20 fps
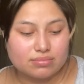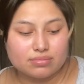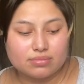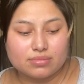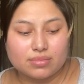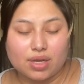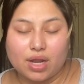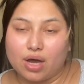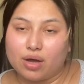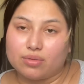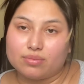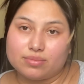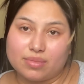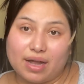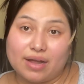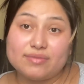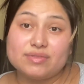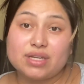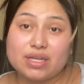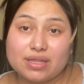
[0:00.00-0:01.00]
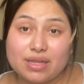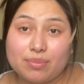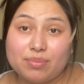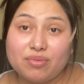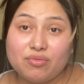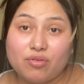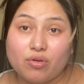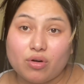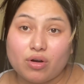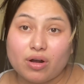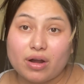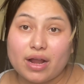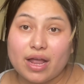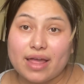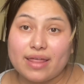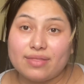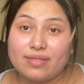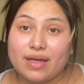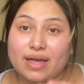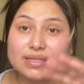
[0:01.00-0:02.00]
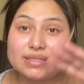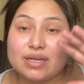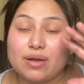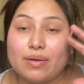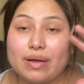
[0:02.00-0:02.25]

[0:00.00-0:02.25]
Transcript: no, I've done that before, and that's how